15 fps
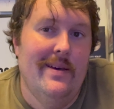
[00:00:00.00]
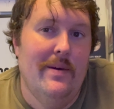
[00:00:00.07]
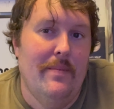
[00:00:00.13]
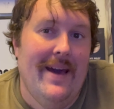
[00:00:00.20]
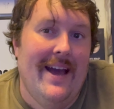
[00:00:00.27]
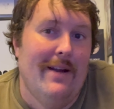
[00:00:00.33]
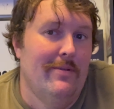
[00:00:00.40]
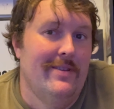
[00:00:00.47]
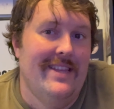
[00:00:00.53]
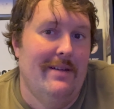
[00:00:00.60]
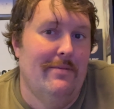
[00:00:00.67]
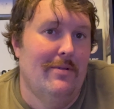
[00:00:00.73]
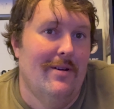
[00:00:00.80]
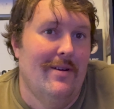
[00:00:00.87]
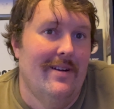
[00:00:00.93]
back when they
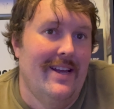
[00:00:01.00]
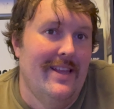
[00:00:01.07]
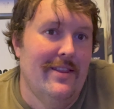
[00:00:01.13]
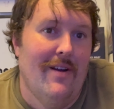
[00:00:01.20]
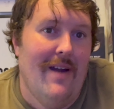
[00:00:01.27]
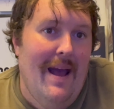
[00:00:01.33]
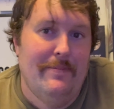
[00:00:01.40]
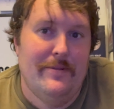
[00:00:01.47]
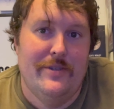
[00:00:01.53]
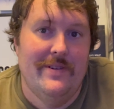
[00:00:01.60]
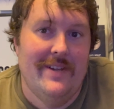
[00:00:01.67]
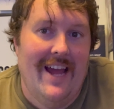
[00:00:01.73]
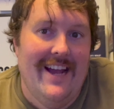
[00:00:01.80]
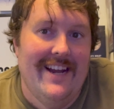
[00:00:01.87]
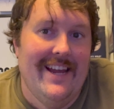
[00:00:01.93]
were in their absolute
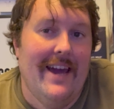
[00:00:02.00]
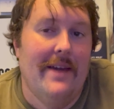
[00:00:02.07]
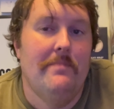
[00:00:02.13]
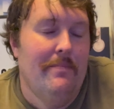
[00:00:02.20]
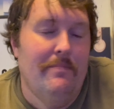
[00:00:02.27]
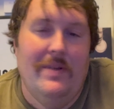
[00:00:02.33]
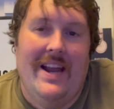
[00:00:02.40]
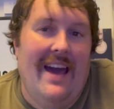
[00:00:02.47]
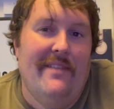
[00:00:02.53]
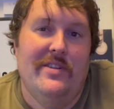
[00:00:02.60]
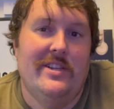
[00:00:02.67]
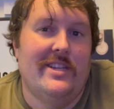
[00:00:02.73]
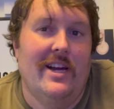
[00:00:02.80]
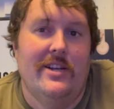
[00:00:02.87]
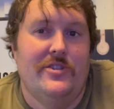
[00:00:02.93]
heyday, but I haven't
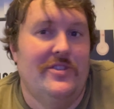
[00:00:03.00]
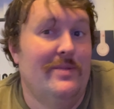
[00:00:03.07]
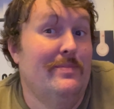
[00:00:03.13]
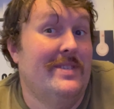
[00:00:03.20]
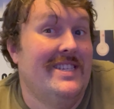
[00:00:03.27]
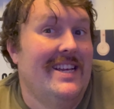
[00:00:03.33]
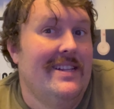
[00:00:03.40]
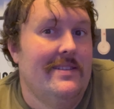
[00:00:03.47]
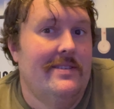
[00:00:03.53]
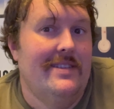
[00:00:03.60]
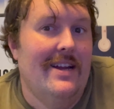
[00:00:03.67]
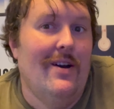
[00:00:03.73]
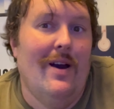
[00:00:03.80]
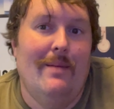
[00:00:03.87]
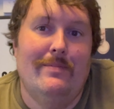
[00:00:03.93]
touched them since.
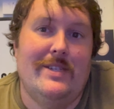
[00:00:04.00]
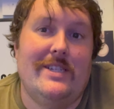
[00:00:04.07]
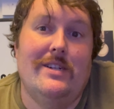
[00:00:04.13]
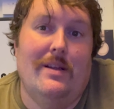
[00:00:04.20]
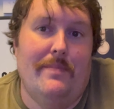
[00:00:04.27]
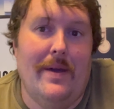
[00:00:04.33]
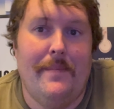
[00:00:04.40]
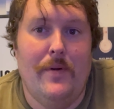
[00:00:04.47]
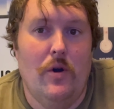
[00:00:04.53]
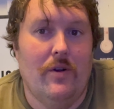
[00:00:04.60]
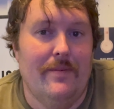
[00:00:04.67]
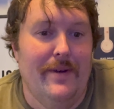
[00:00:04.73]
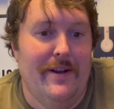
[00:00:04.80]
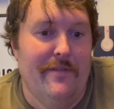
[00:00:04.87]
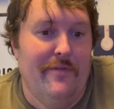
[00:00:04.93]
Now, I'm still a big
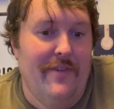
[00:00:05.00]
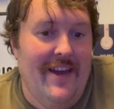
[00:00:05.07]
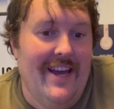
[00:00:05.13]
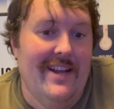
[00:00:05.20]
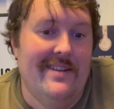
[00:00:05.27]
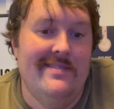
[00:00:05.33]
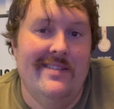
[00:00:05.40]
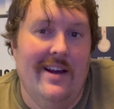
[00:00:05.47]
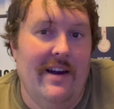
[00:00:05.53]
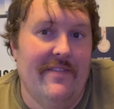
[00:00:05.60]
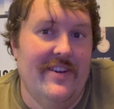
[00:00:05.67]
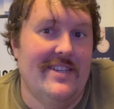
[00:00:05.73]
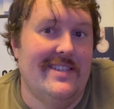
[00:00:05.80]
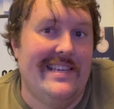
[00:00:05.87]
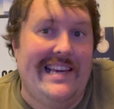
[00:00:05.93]
Pokemon fan.
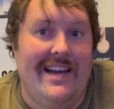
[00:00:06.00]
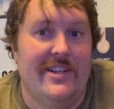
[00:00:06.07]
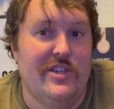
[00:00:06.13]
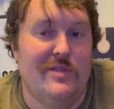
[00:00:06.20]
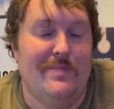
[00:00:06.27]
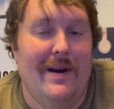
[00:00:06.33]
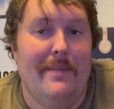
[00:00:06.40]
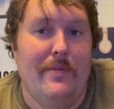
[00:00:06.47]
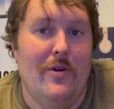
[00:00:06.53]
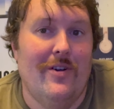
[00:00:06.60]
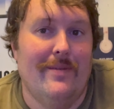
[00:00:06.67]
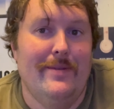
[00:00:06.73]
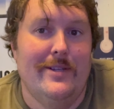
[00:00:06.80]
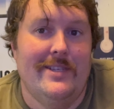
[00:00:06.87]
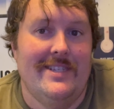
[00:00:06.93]
Obviously, I just bought
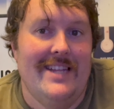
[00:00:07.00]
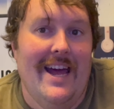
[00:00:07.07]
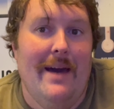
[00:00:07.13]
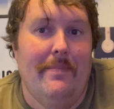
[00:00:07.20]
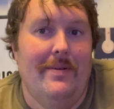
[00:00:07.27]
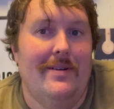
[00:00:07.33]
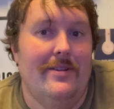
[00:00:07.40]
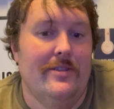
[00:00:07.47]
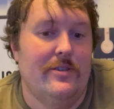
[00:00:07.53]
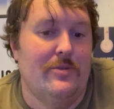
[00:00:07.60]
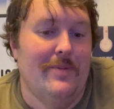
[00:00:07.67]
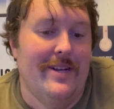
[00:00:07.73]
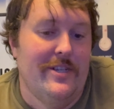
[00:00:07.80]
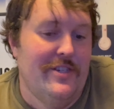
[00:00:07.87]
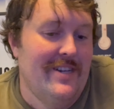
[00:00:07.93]
Pokemon Snap on the
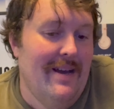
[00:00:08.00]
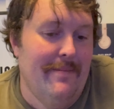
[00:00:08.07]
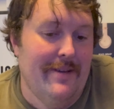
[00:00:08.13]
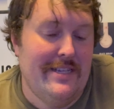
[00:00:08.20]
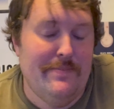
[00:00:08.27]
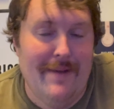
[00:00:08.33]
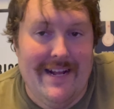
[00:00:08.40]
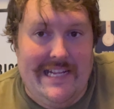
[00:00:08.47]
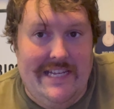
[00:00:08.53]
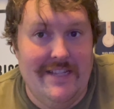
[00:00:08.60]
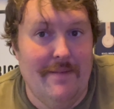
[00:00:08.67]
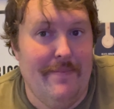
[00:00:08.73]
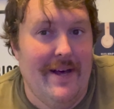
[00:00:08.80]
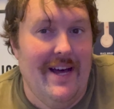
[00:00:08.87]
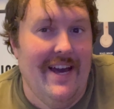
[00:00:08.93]
Switch, and I'm expecting to
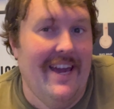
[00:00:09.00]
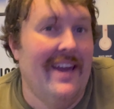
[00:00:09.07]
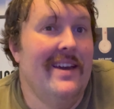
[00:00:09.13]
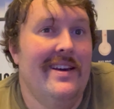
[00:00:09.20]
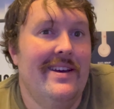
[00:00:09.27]
buy